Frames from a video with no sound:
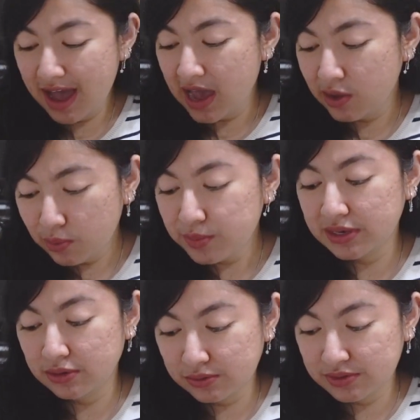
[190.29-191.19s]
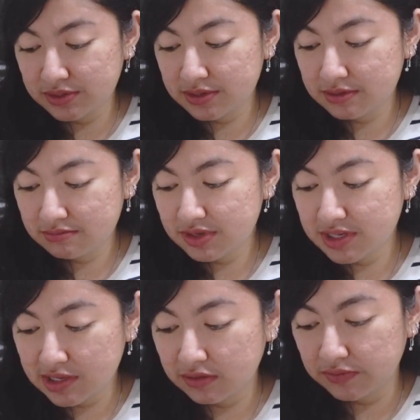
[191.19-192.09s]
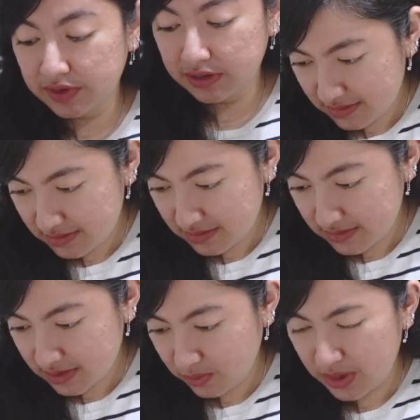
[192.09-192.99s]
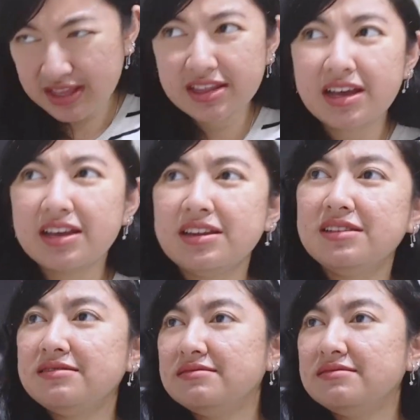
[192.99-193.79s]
i hope it looks silver but i think i need